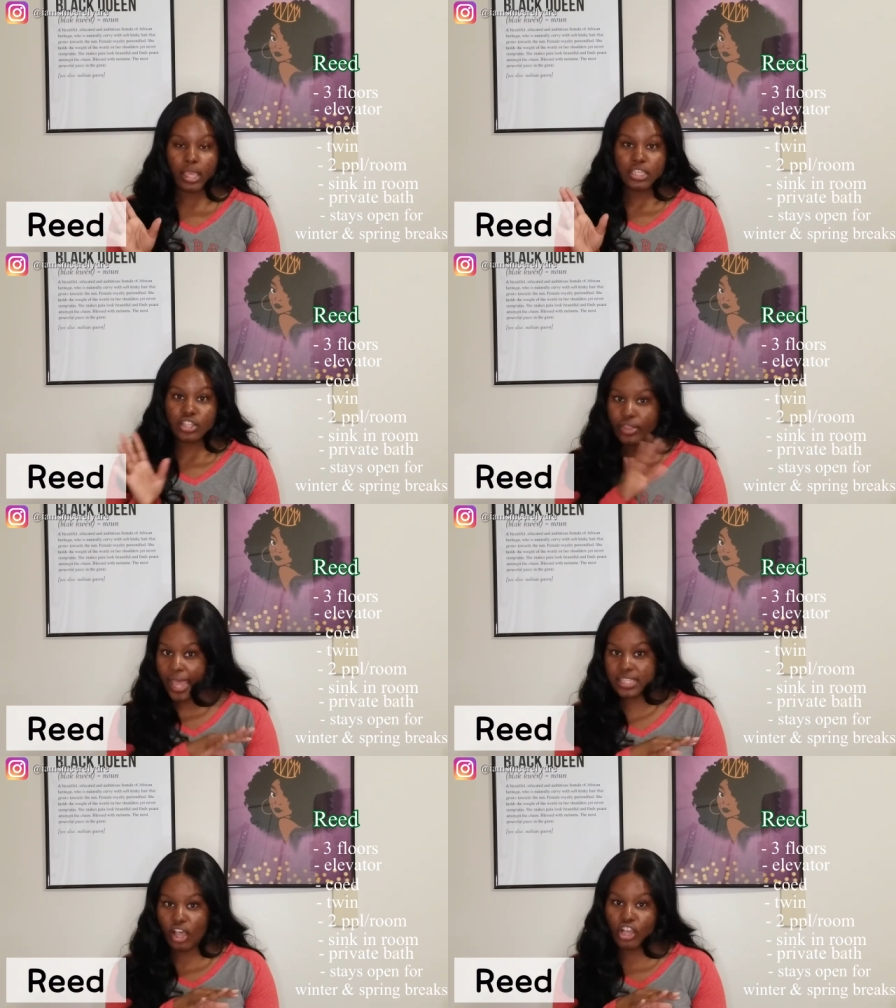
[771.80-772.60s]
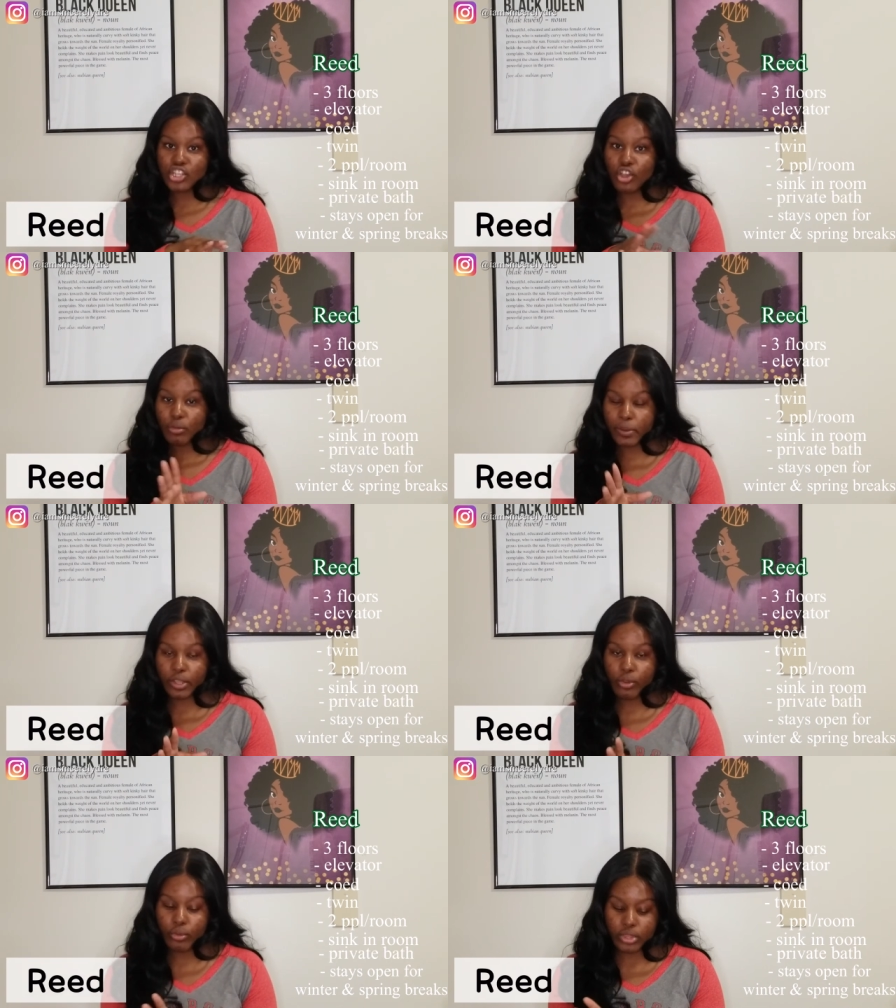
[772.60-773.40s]
So that's also a
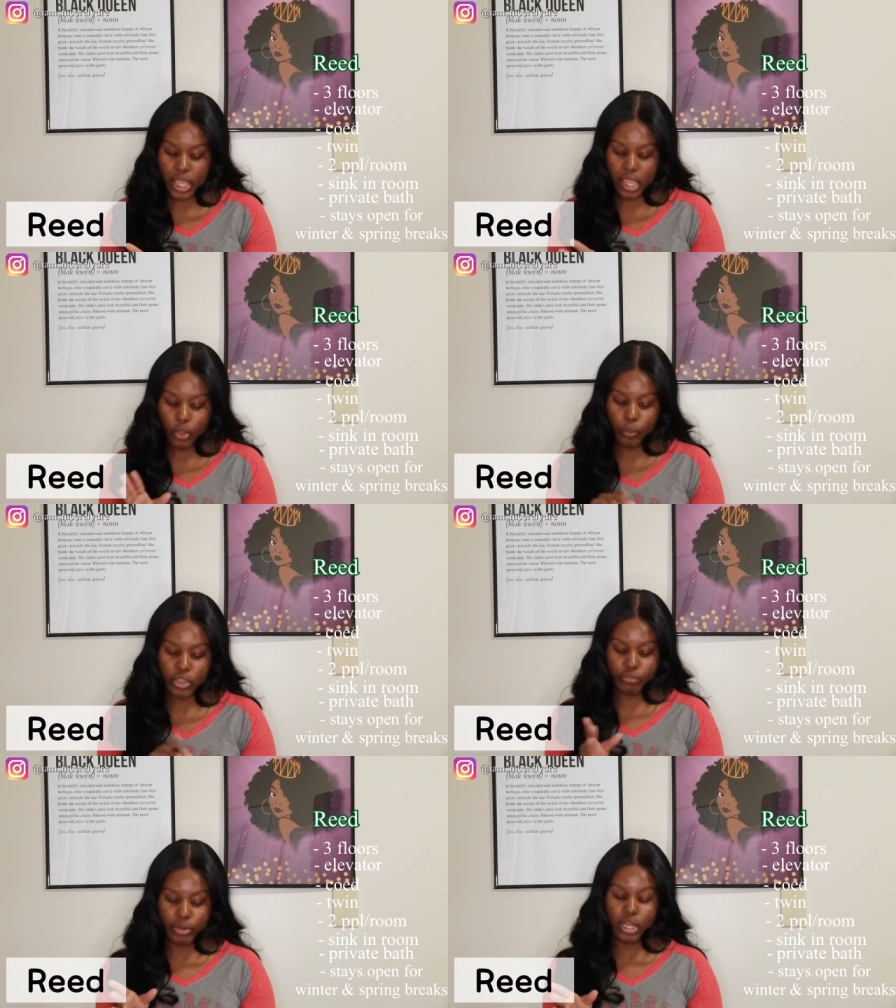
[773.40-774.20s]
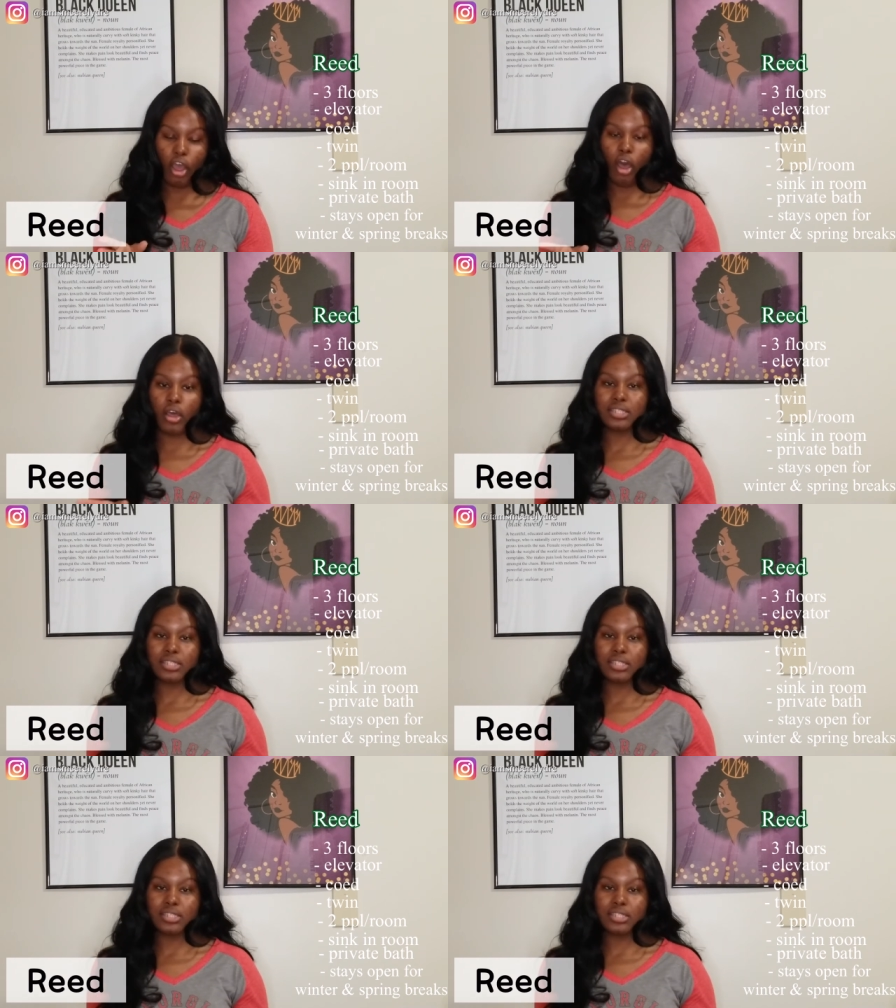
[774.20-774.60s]
pretty cool thing with Reed Hall.